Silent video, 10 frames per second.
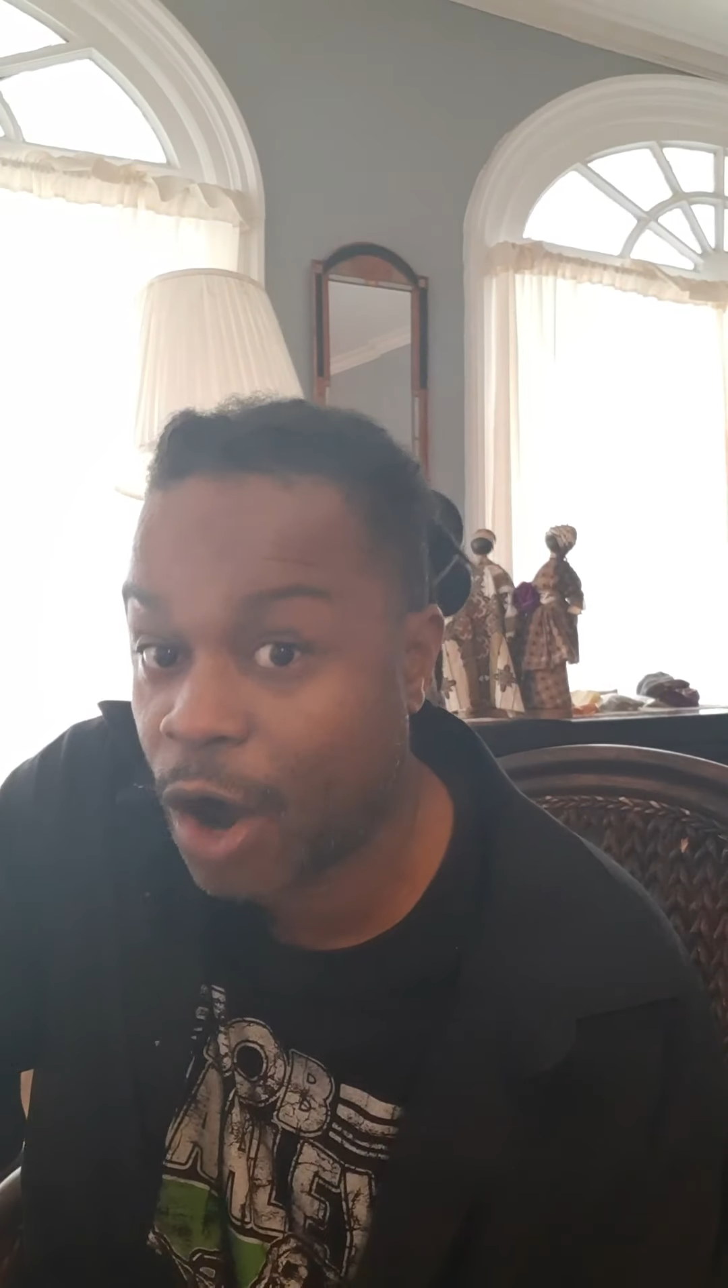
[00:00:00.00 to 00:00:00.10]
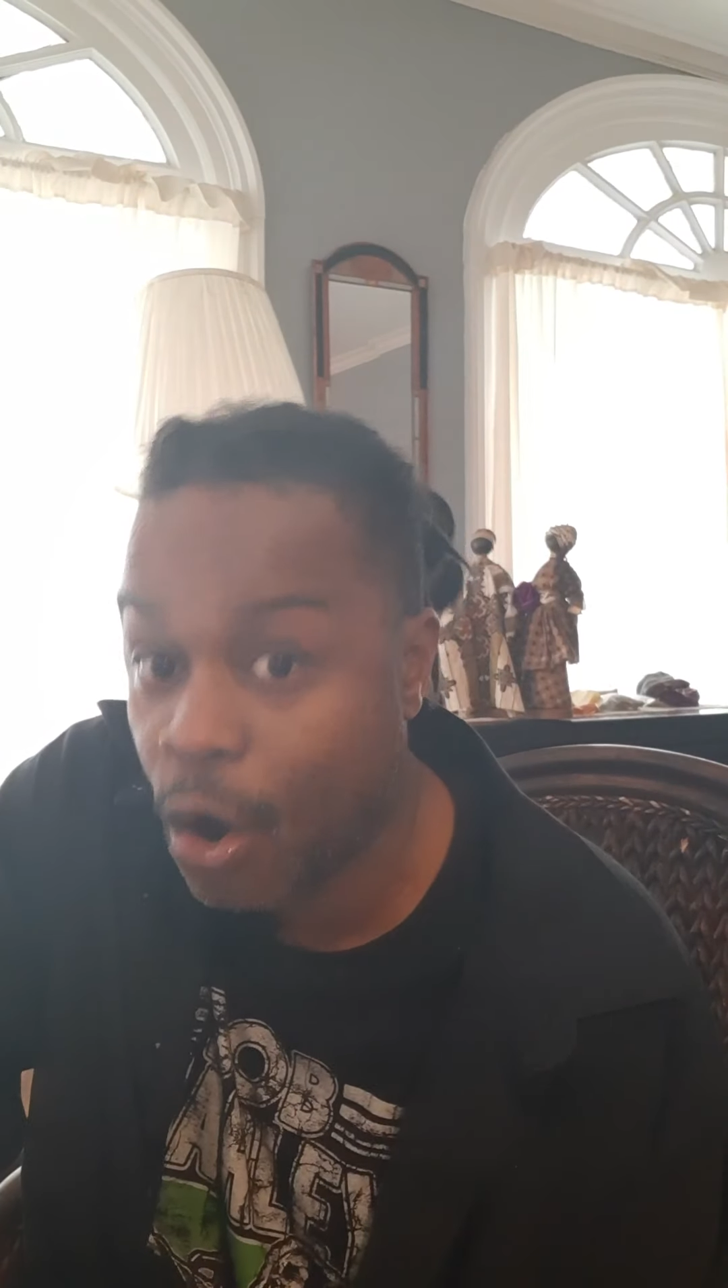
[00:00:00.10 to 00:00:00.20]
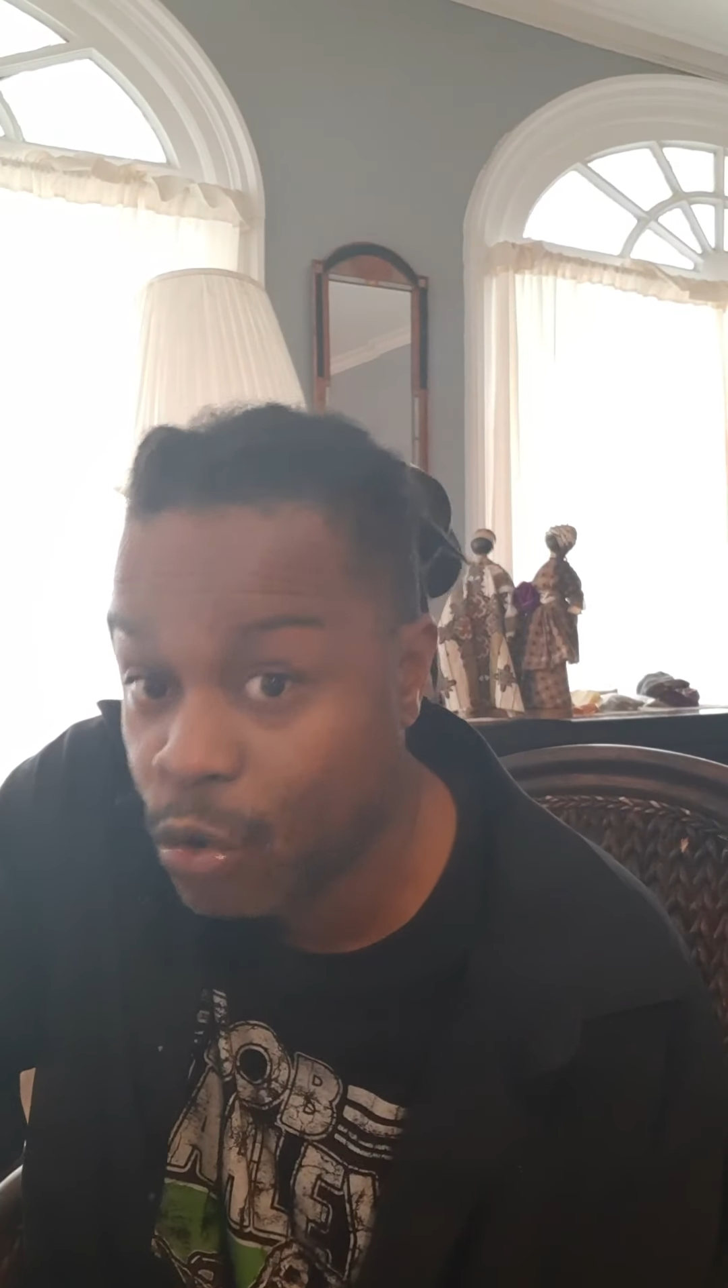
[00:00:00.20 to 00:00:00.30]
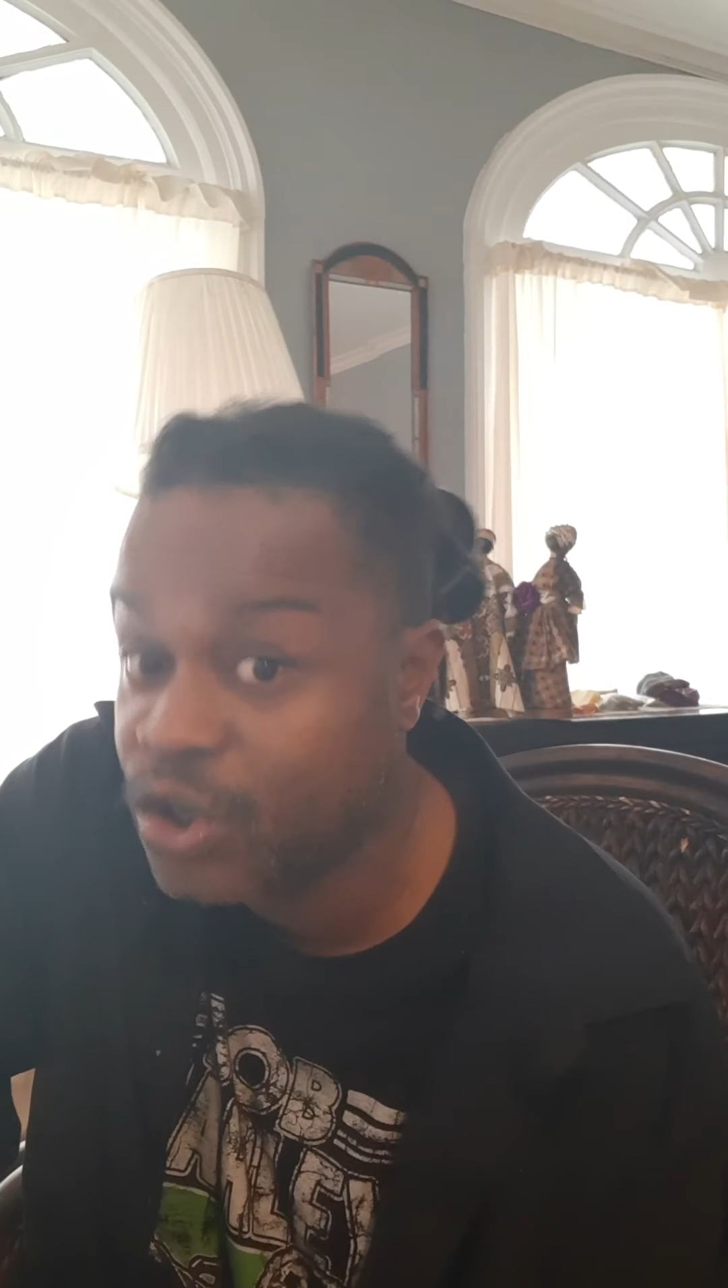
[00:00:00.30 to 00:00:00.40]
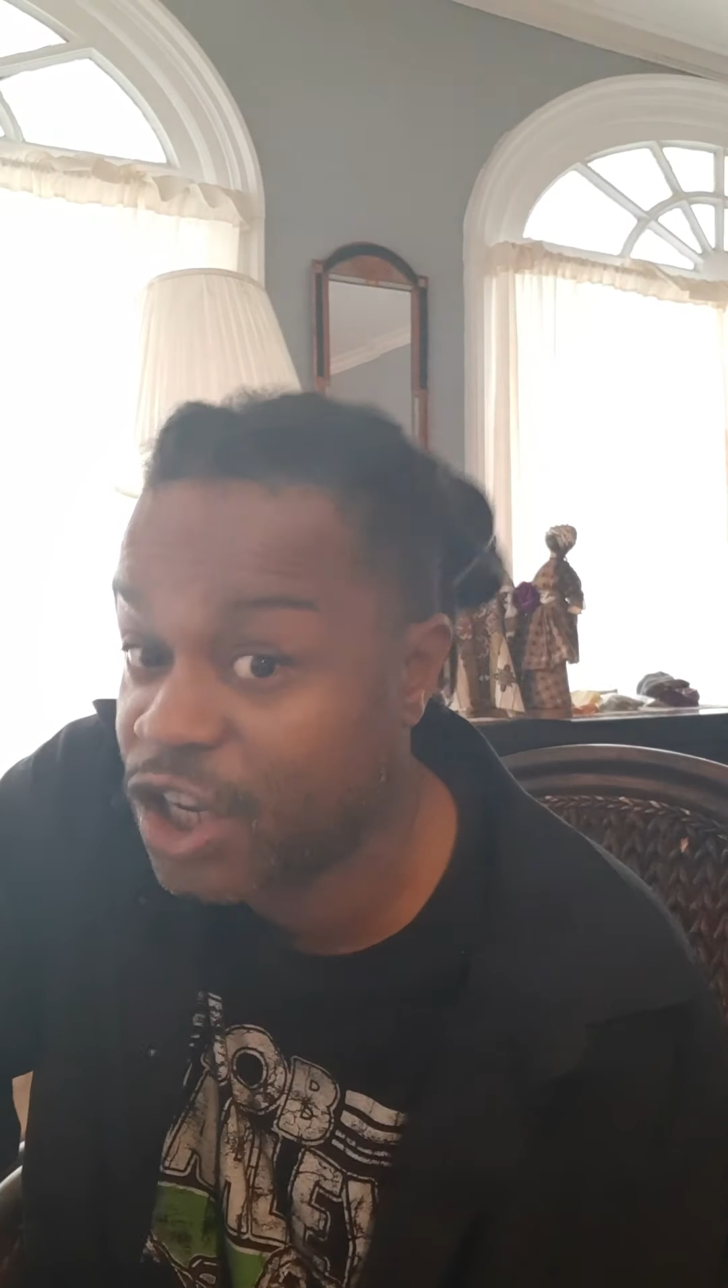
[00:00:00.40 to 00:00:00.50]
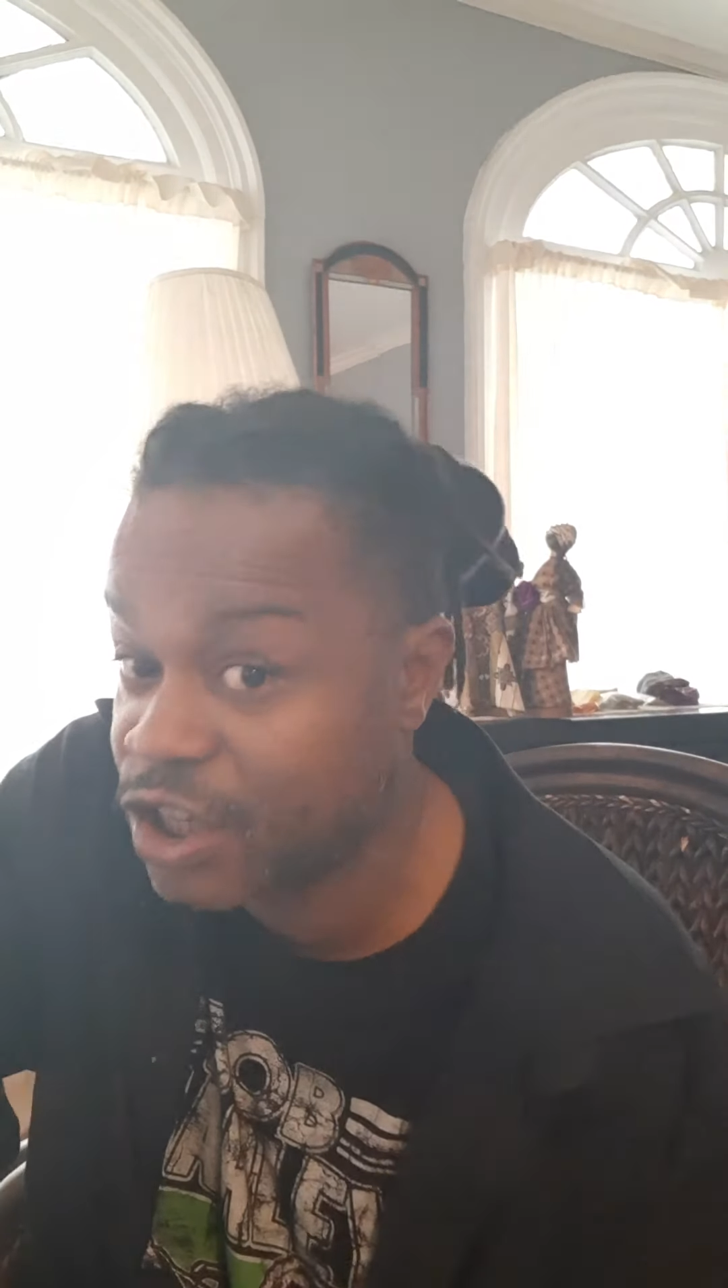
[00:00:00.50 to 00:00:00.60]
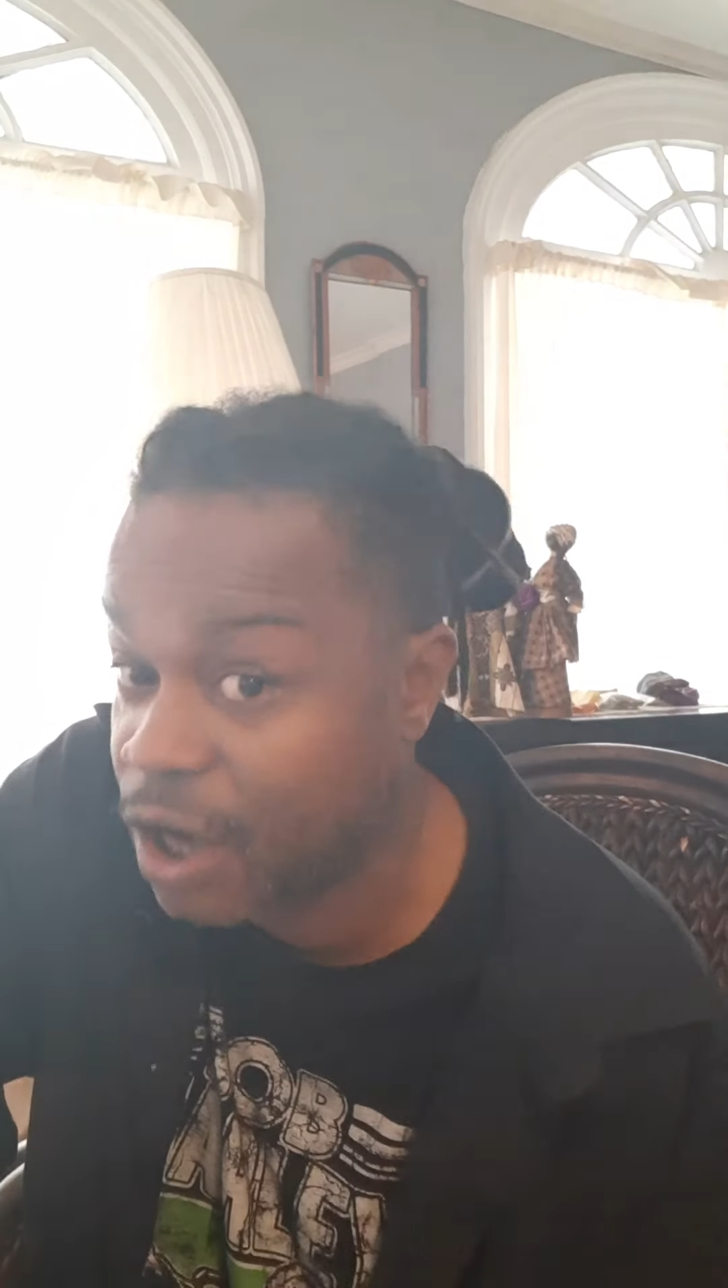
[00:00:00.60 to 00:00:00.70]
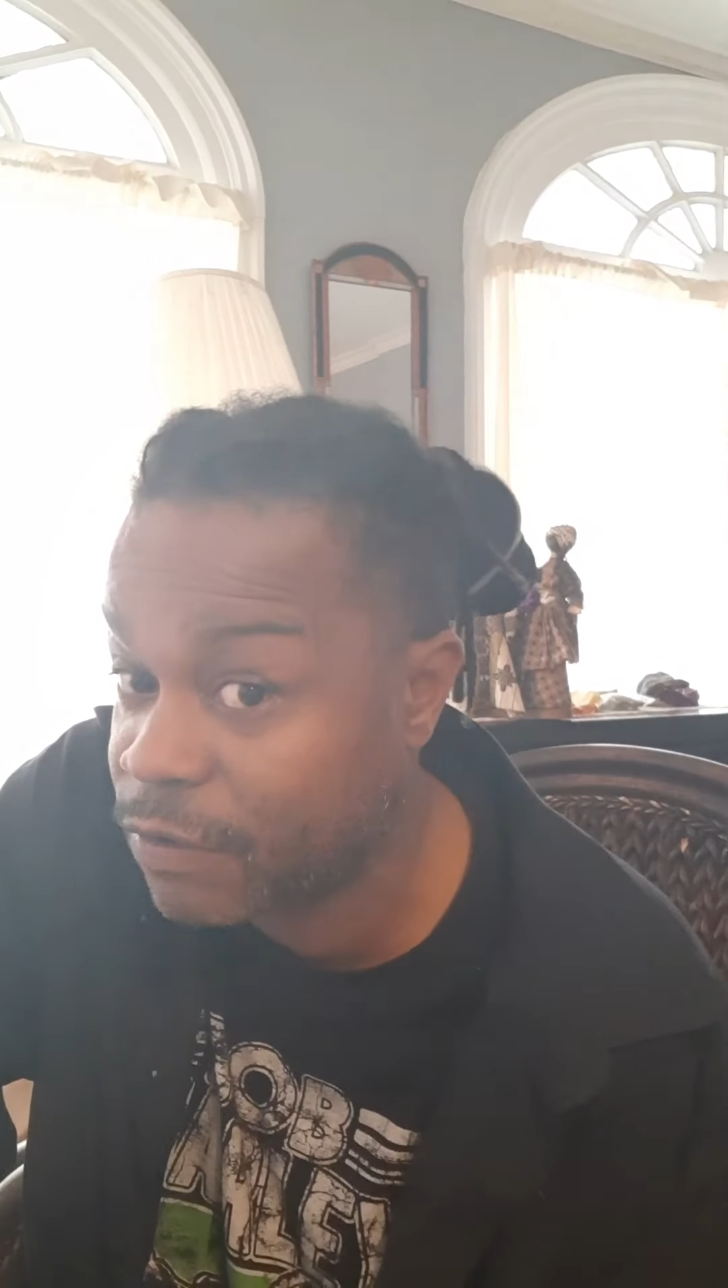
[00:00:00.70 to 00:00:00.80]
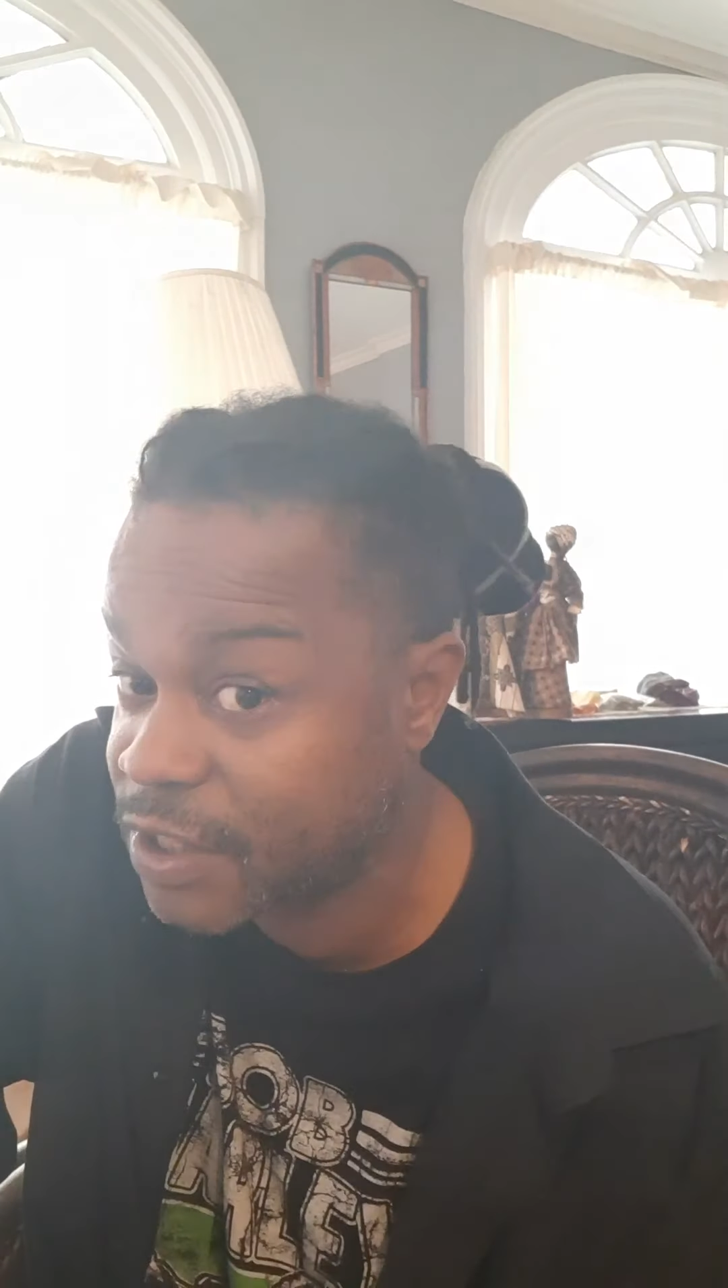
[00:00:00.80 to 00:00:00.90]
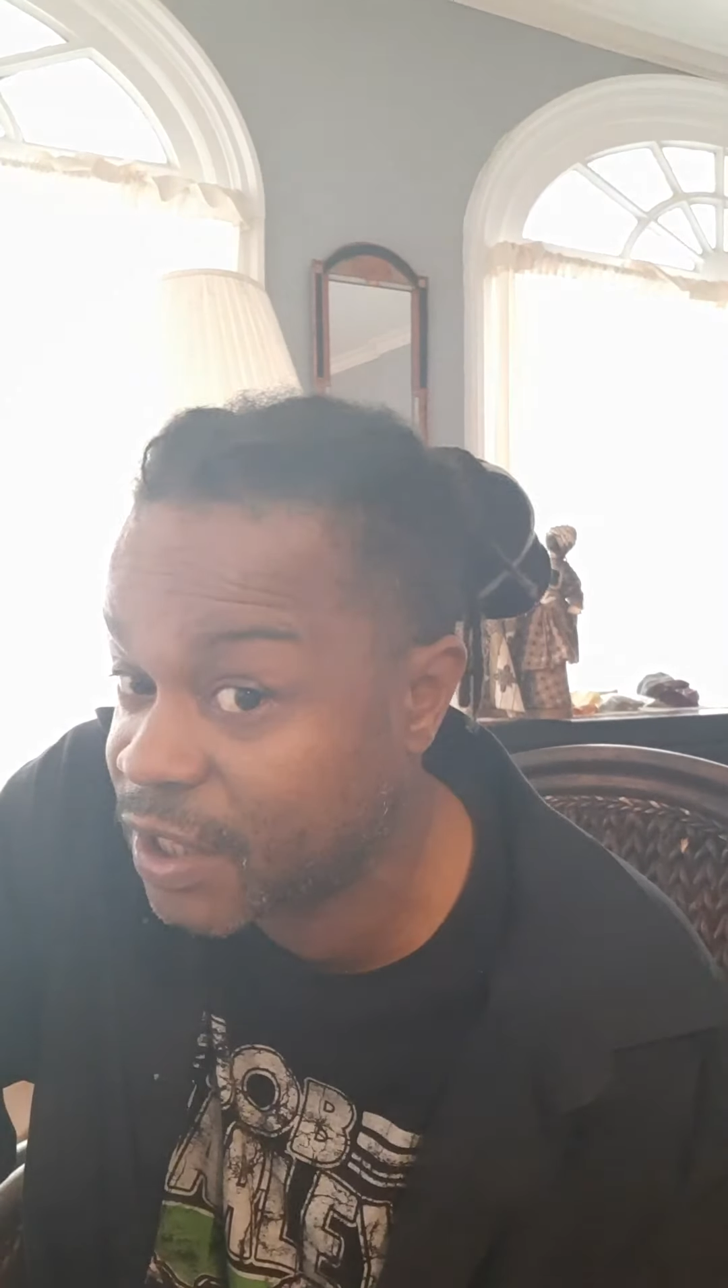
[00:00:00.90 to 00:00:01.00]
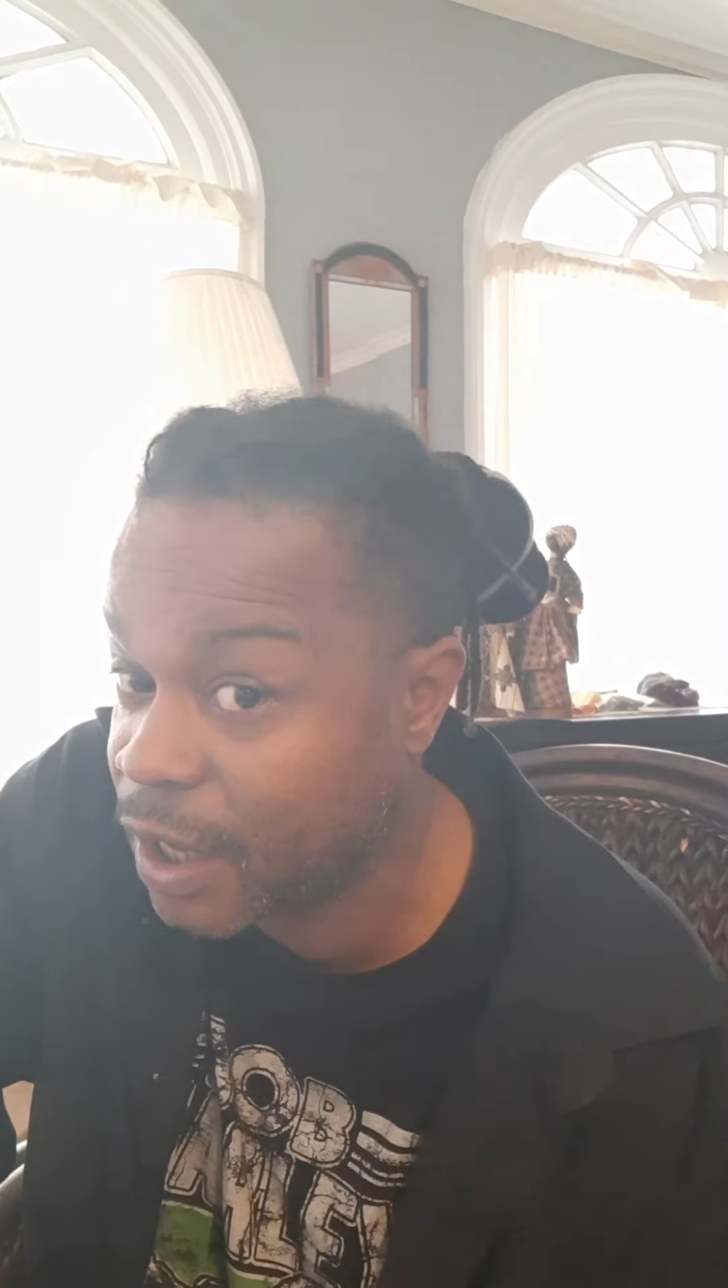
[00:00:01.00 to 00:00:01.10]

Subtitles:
own concurrent